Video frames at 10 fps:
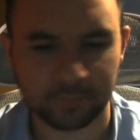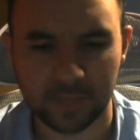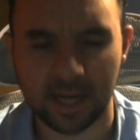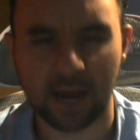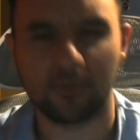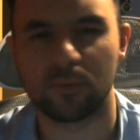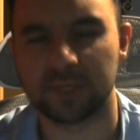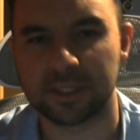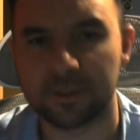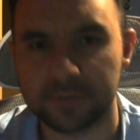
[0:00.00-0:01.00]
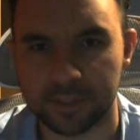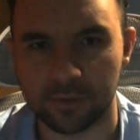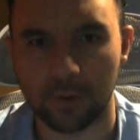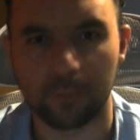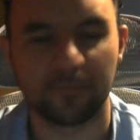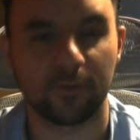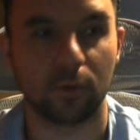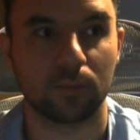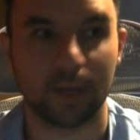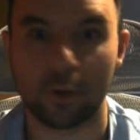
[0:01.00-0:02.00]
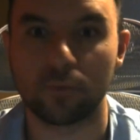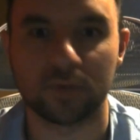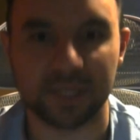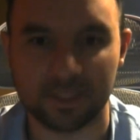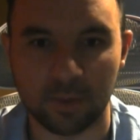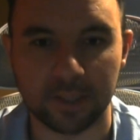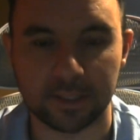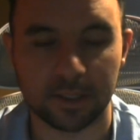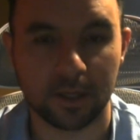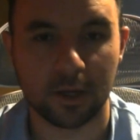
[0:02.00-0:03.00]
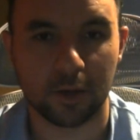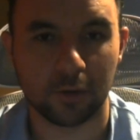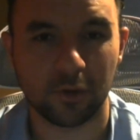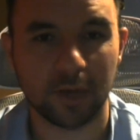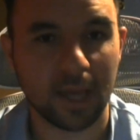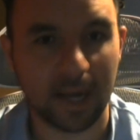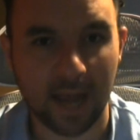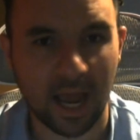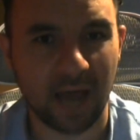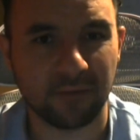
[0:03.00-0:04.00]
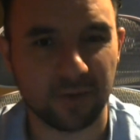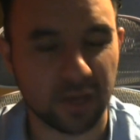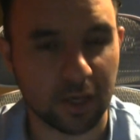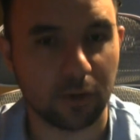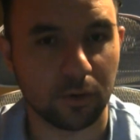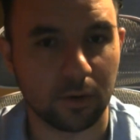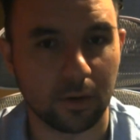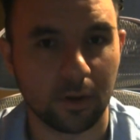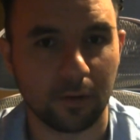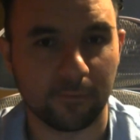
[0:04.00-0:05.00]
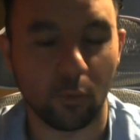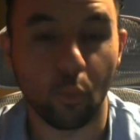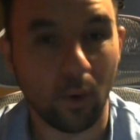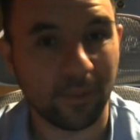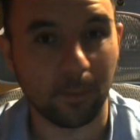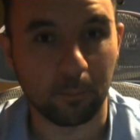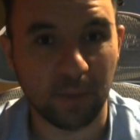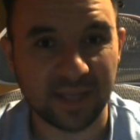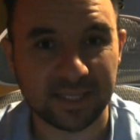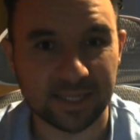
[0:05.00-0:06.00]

and how it was tier zero for like over six months, you're looking at half a year for what the best